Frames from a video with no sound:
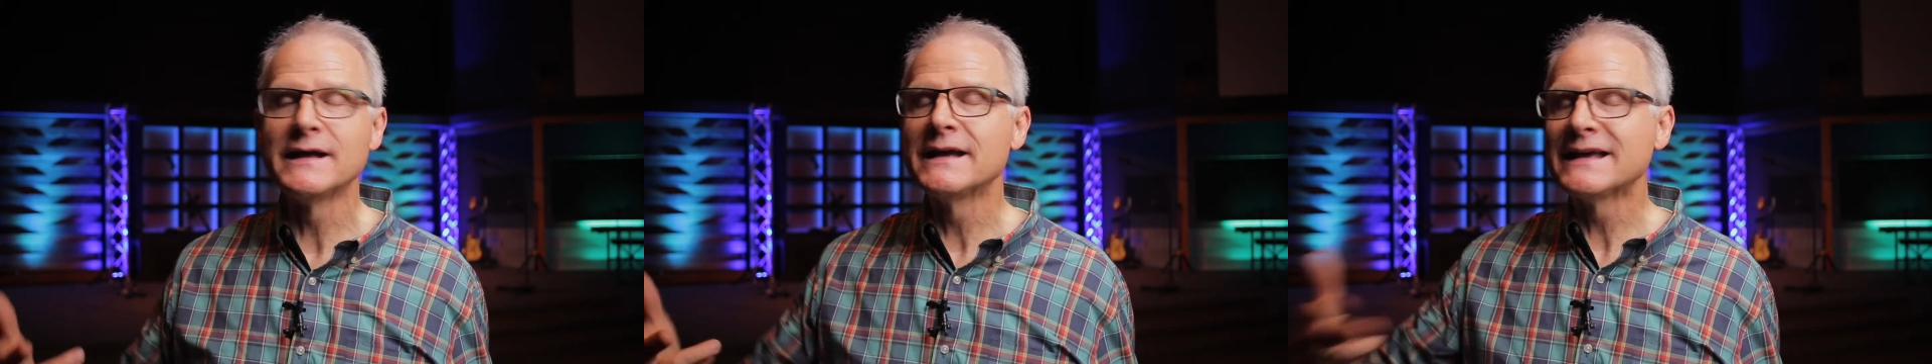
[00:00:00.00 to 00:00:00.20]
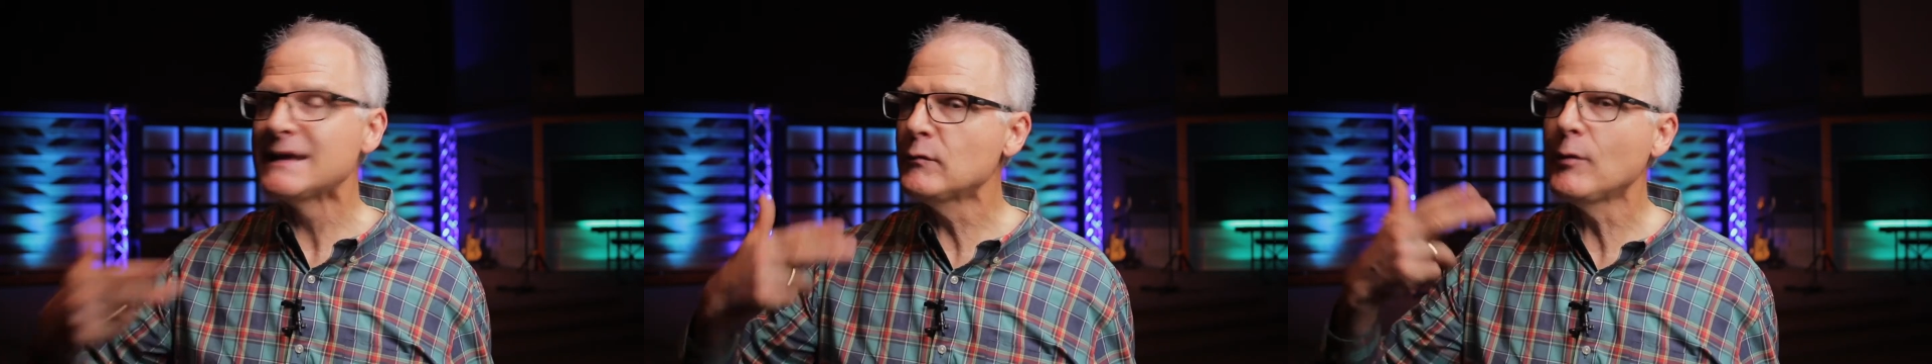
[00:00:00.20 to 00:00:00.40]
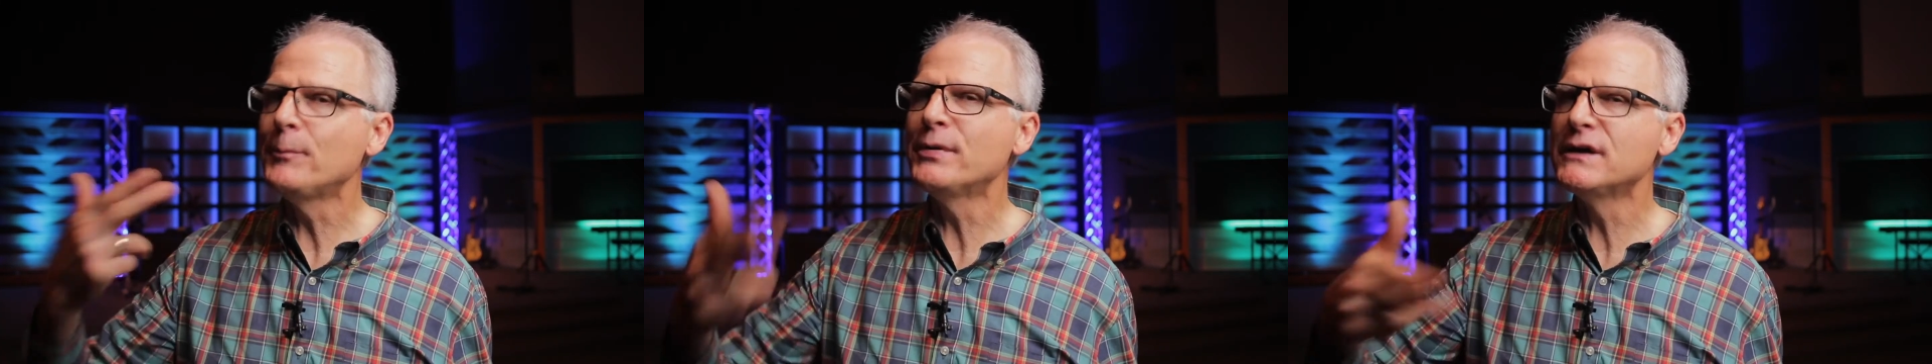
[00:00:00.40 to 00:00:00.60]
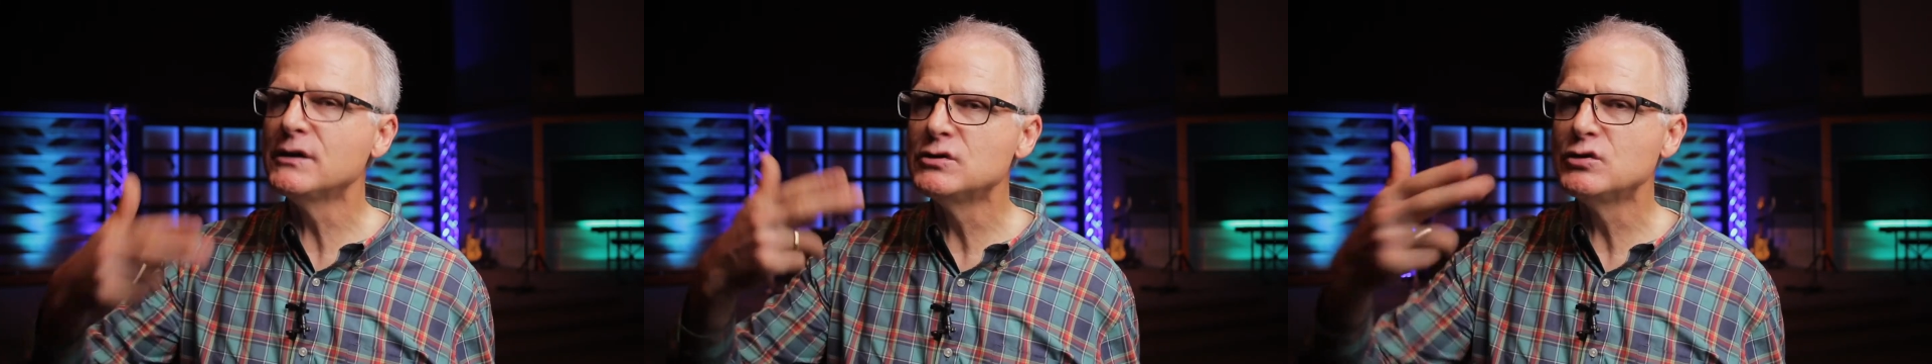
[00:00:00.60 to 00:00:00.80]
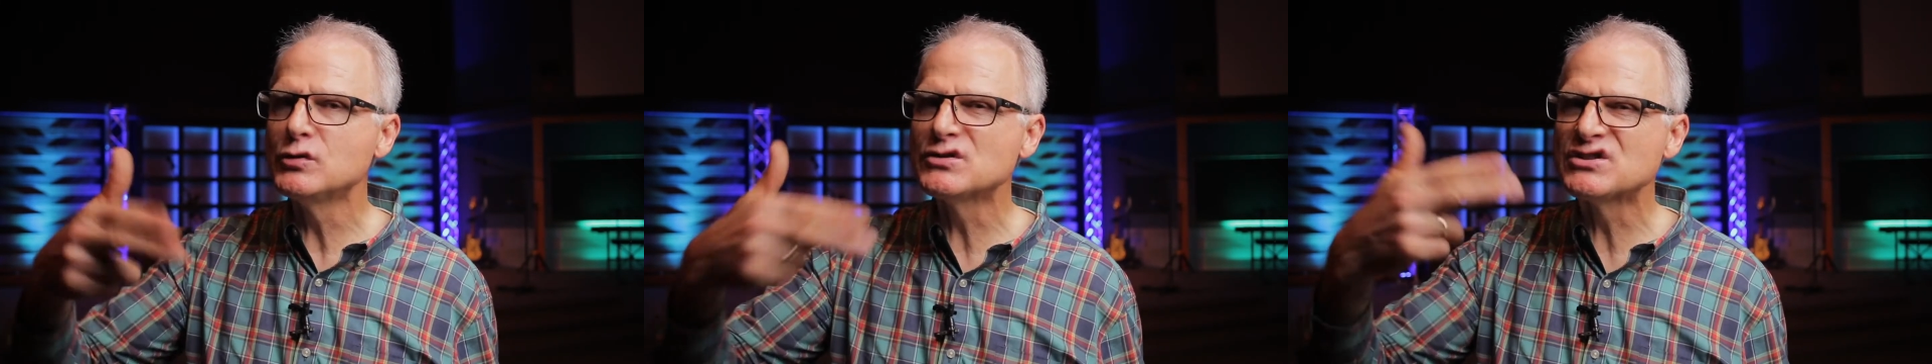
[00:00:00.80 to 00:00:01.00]
He will put a
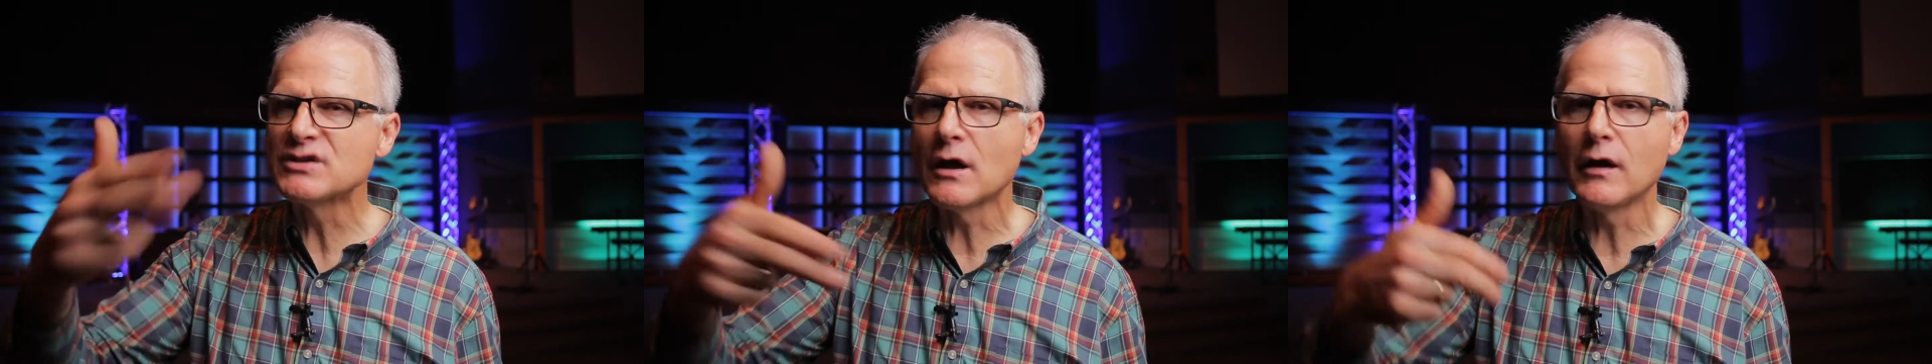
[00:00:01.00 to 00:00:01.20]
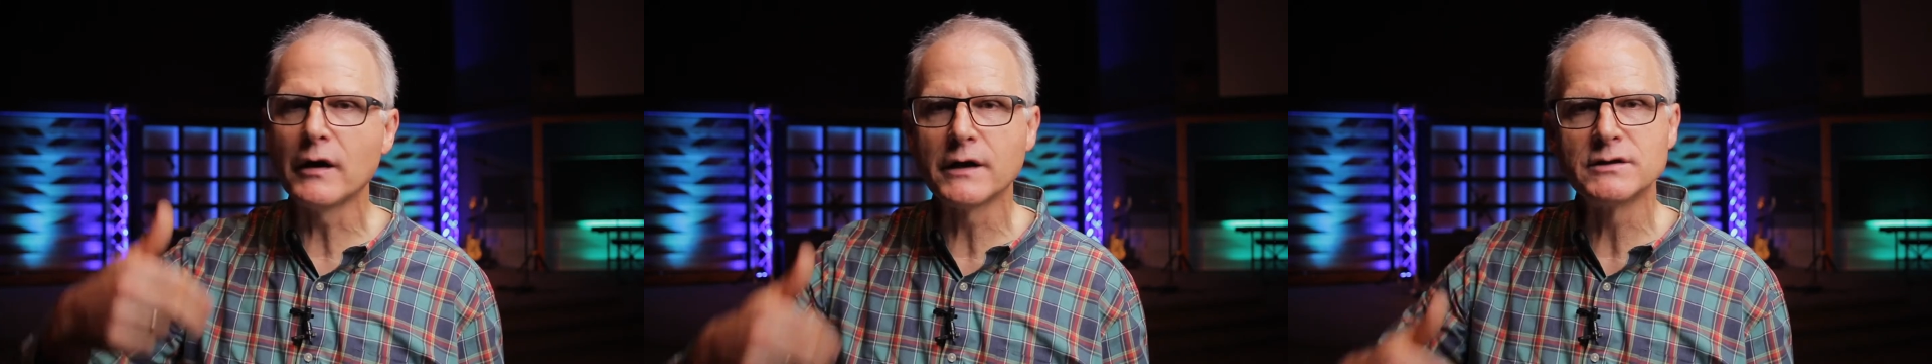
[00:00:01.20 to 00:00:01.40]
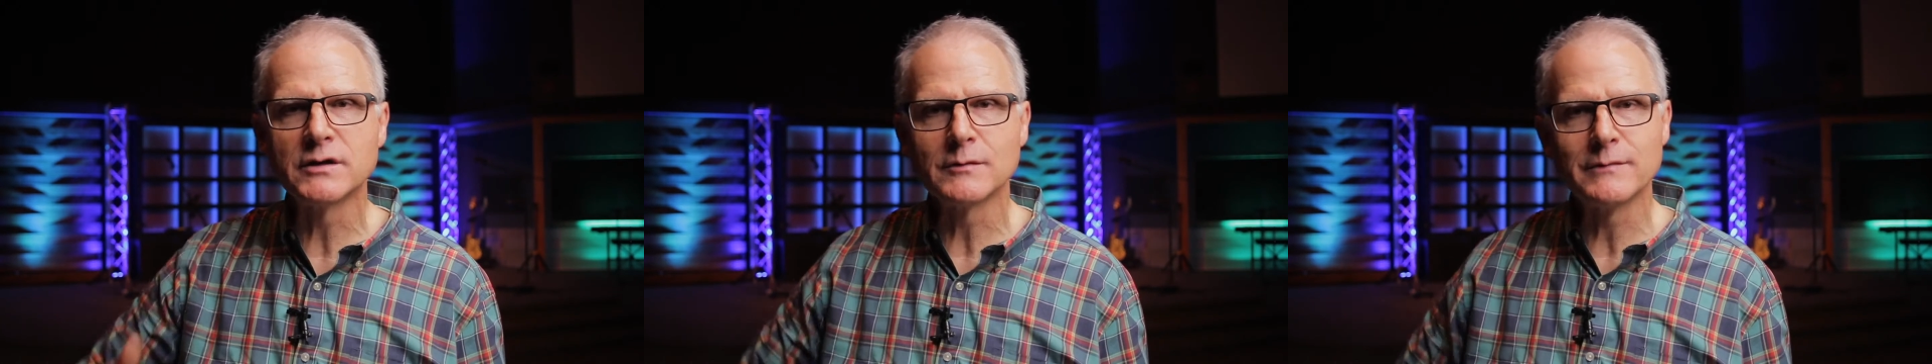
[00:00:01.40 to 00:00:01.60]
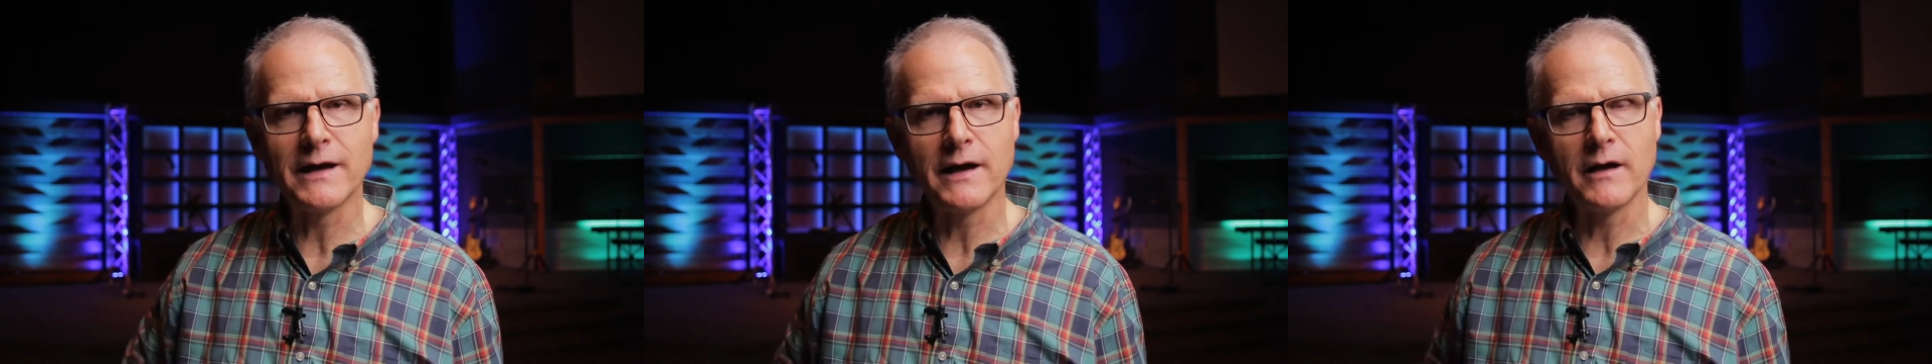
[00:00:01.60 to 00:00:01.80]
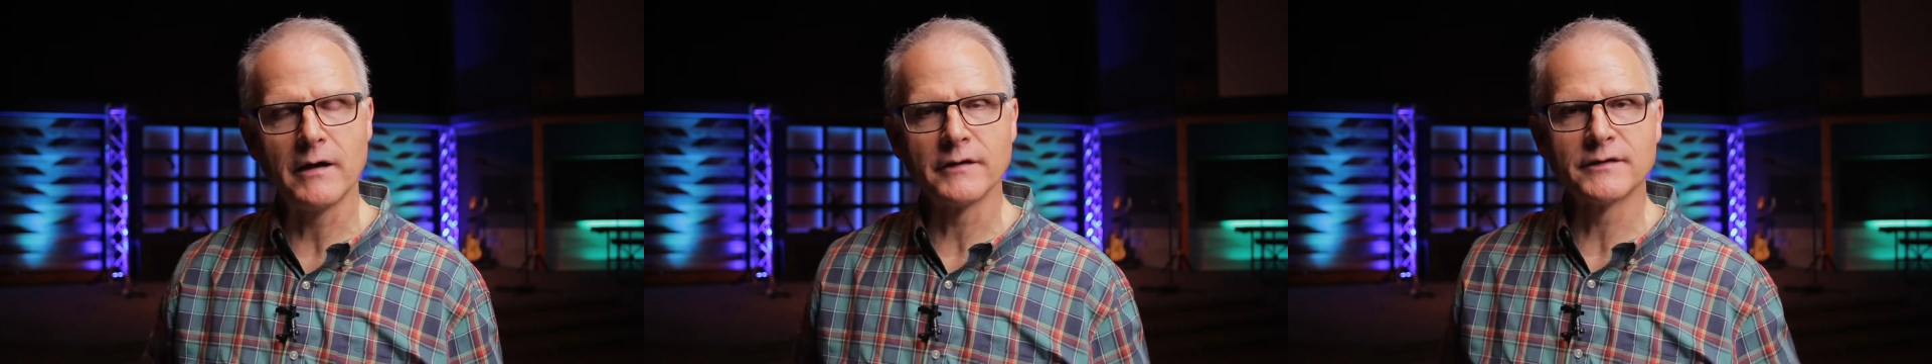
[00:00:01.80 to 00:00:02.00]
new song in your
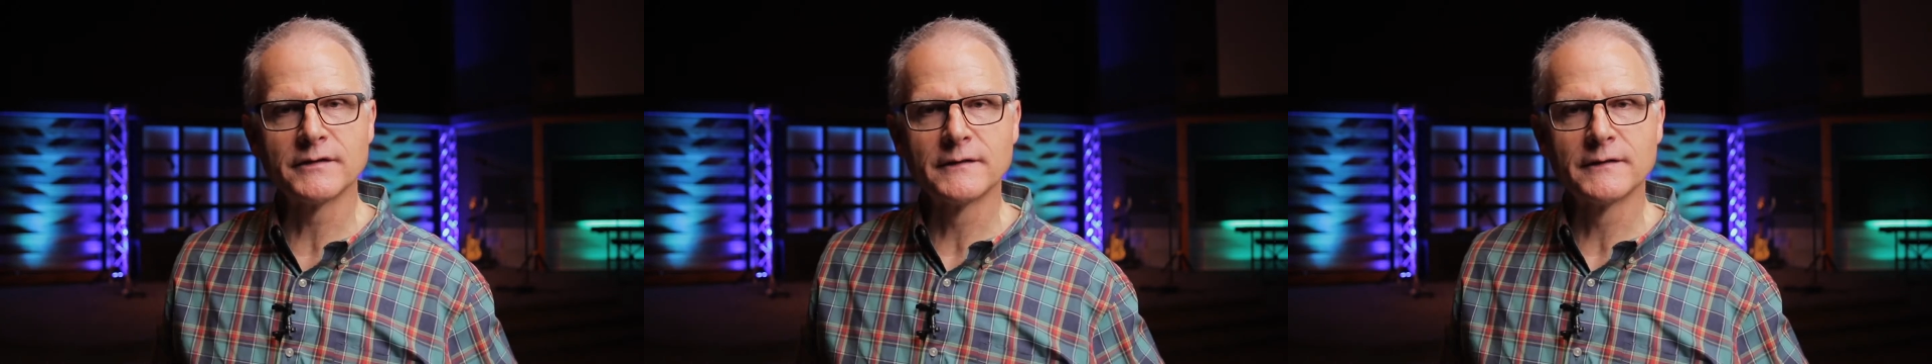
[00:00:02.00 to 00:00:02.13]
mouth.